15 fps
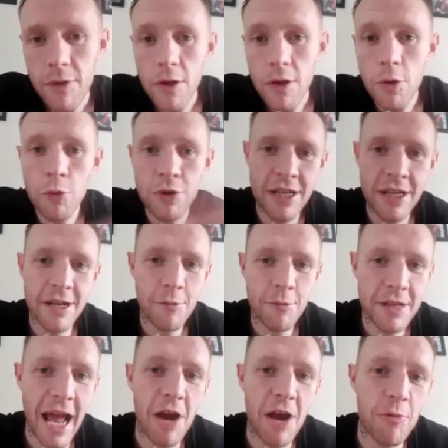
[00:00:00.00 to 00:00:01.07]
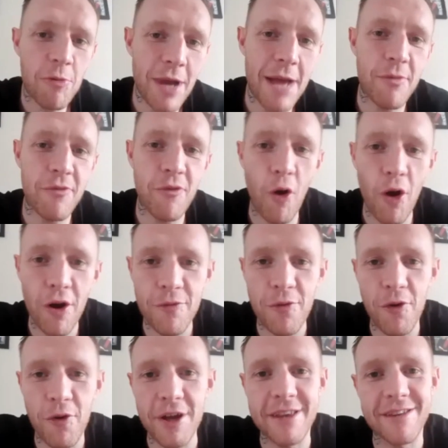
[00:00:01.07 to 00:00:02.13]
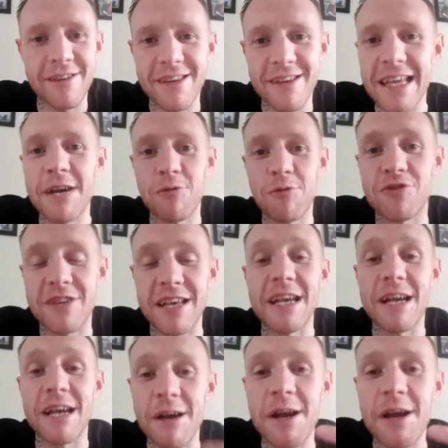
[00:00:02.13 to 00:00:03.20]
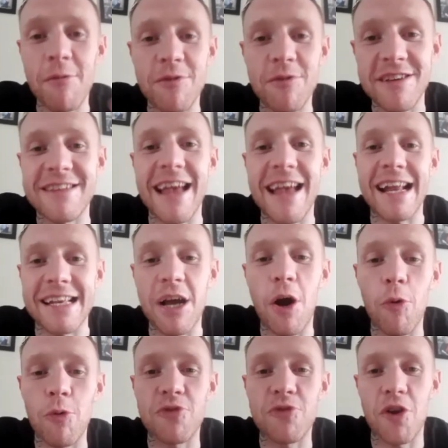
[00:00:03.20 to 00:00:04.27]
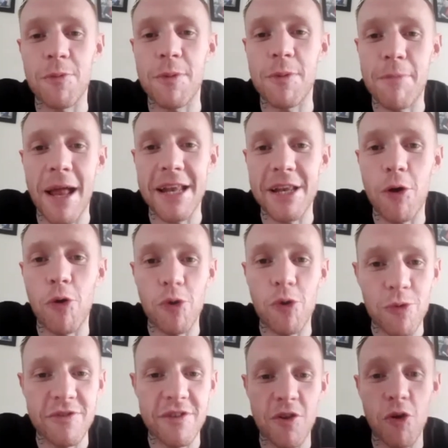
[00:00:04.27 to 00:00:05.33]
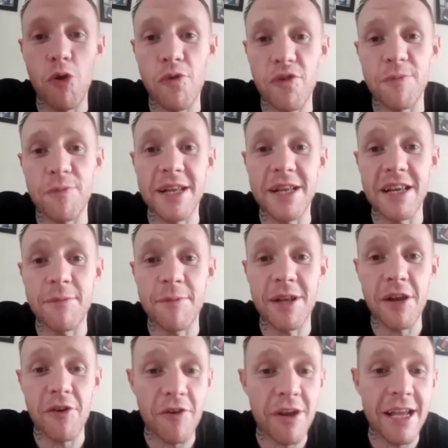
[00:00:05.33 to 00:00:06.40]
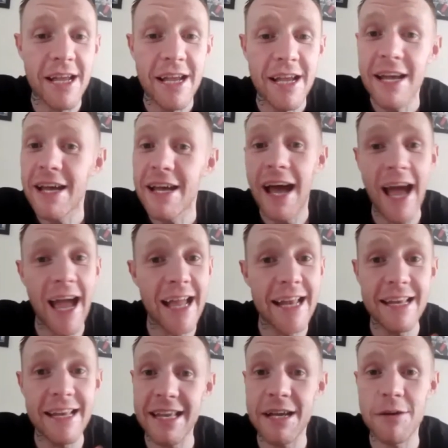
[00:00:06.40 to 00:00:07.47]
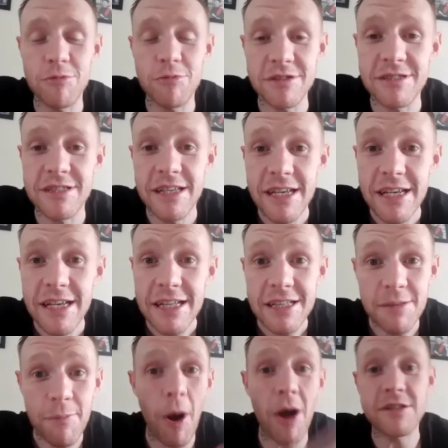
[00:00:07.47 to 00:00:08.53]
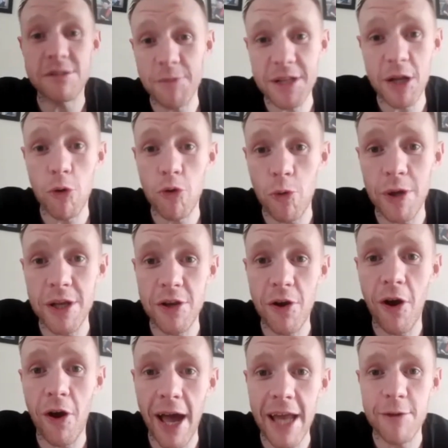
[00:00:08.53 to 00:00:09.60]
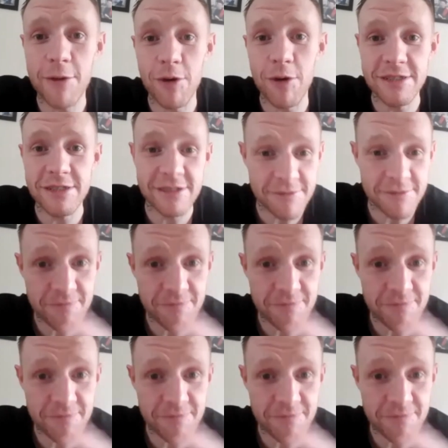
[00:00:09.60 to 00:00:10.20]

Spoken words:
with the argument we had before the fight, it was exactly how it was going to be planned out. It was the two of us meeting in the middle of the ring, and it was, the boxing went out the window, and it was